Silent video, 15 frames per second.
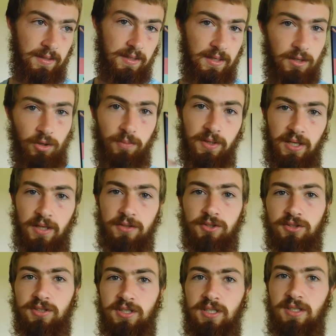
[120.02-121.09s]
it'll be
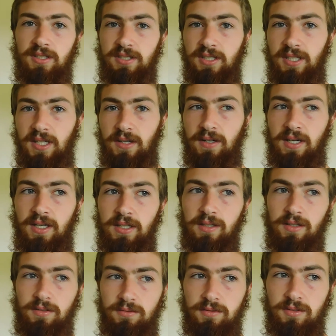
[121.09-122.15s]
interesting to see how high it
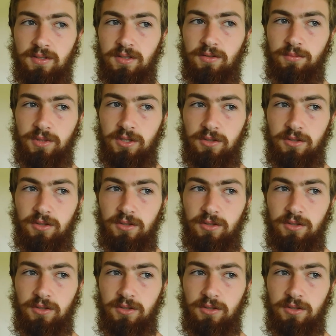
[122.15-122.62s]
goes. It'll be